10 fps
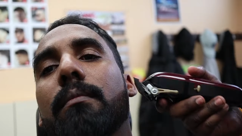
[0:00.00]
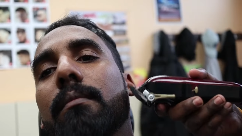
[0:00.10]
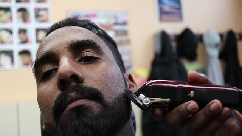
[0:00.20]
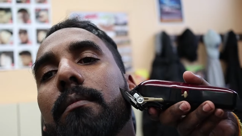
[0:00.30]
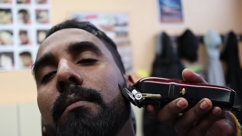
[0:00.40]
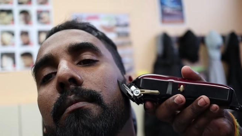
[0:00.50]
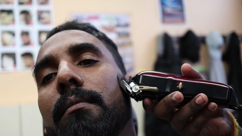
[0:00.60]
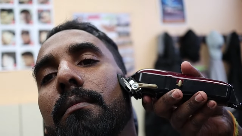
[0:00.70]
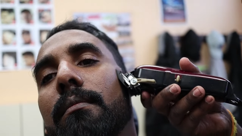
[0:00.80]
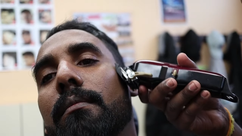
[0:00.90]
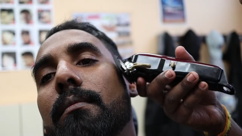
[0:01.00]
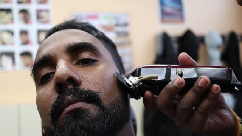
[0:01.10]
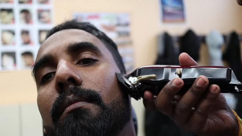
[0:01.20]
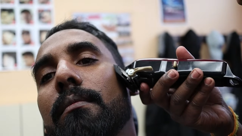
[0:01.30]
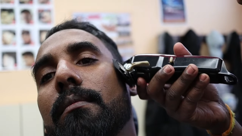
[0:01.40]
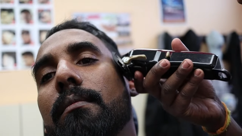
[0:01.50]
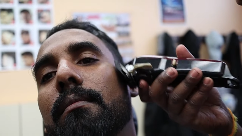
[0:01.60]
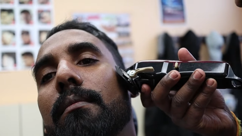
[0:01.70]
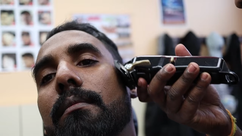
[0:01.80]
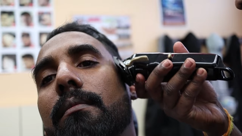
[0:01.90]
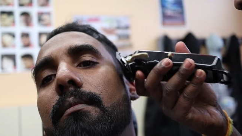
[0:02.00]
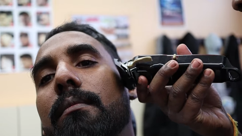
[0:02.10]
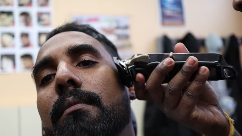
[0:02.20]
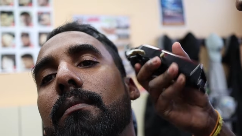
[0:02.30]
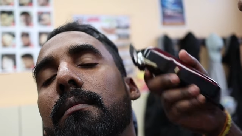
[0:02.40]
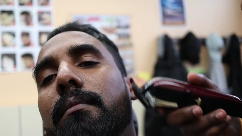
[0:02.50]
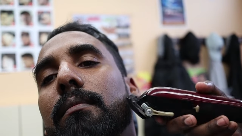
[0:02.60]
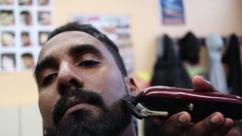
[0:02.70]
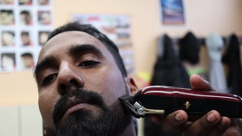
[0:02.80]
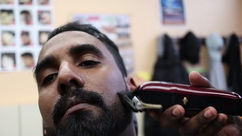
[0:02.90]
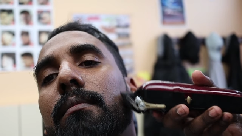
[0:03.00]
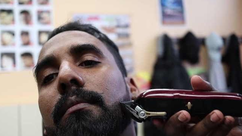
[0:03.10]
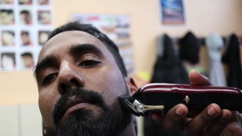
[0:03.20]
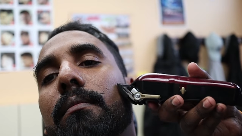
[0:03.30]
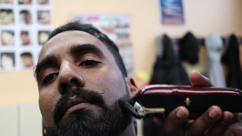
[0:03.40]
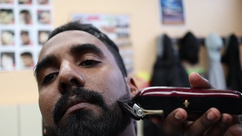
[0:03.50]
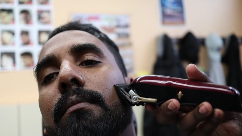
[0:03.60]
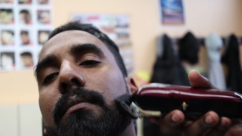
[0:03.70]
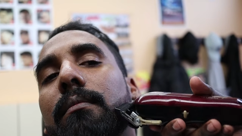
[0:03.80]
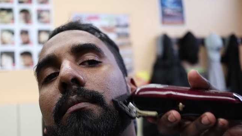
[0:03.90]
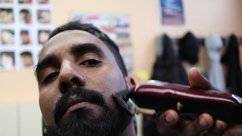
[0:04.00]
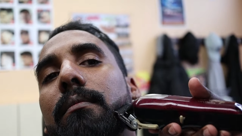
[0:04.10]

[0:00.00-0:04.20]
[no speech]